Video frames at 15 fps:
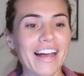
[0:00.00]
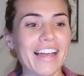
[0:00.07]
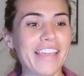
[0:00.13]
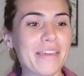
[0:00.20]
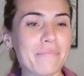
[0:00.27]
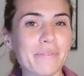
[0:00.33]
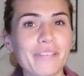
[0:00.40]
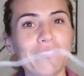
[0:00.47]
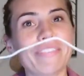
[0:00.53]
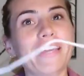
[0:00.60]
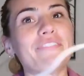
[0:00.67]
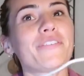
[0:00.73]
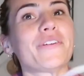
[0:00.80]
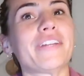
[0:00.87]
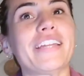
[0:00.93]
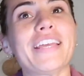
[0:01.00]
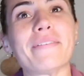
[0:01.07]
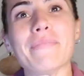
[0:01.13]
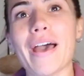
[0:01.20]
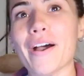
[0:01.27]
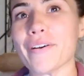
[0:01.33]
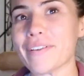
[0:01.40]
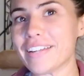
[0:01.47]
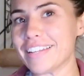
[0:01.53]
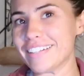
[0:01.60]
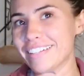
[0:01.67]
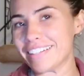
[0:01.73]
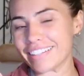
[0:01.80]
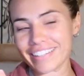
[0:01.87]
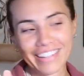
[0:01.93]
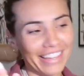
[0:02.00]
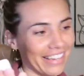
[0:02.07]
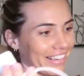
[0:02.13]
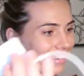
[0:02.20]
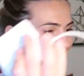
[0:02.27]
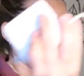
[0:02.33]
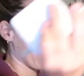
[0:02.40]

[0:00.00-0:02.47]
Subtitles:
I can't believe they voted him out and like